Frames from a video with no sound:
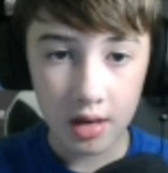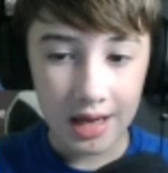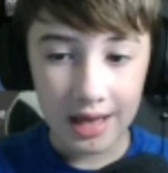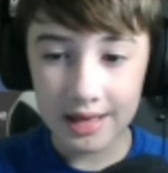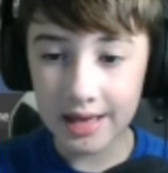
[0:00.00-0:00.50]

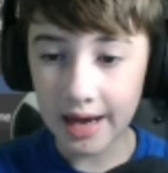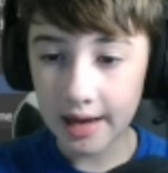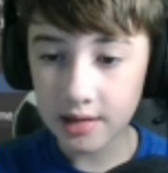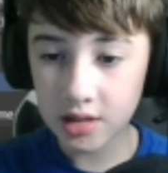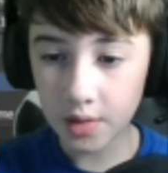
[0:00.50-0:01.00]

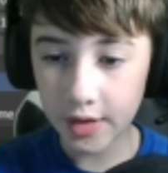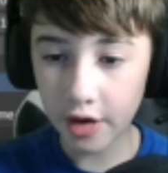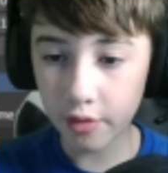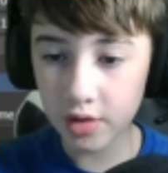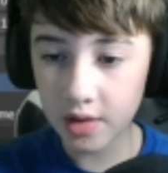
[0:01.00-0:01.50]
Yeah, so we
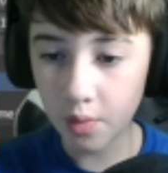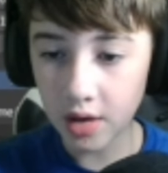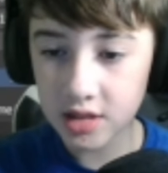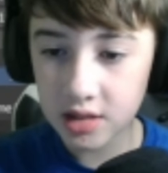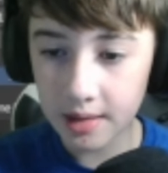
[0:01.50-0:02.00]
don't really
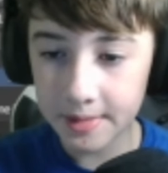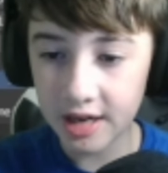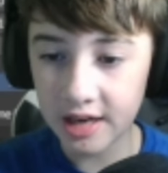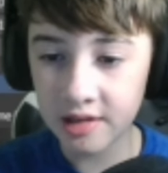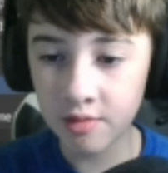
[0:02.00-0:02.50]
want,
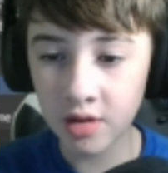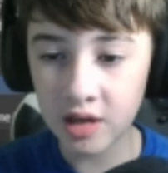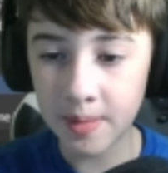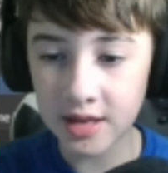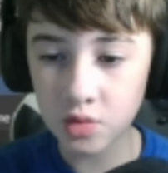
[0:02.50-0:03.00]
it really
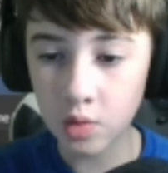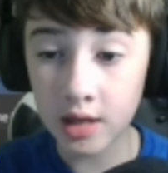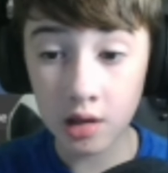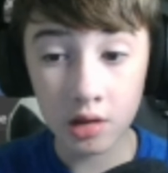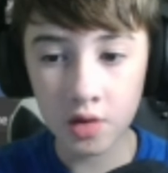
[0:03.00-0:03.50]
depends what
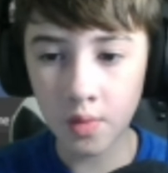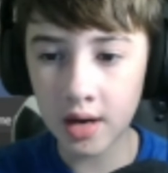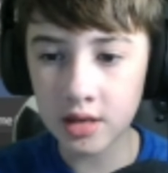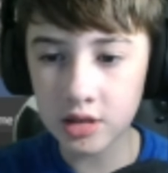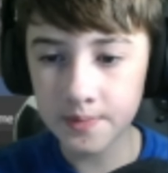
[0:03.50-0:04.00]
you
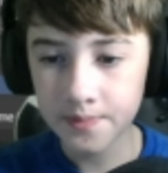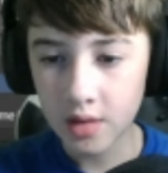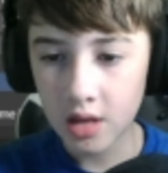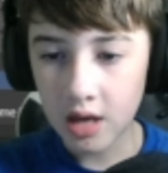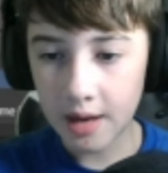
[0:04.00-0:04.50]
want to do.
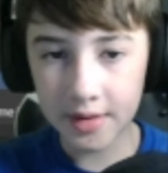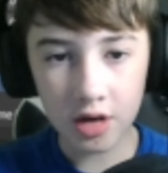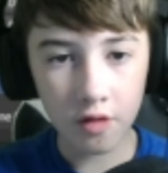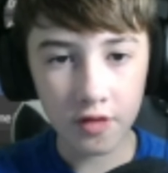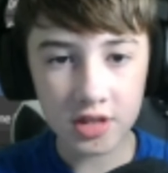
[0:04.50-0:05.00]
I'm going
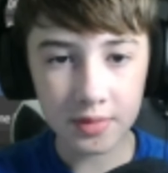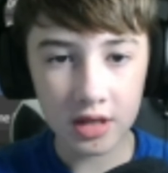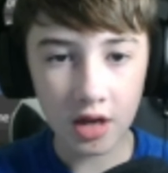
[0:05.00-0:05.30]
to go for something not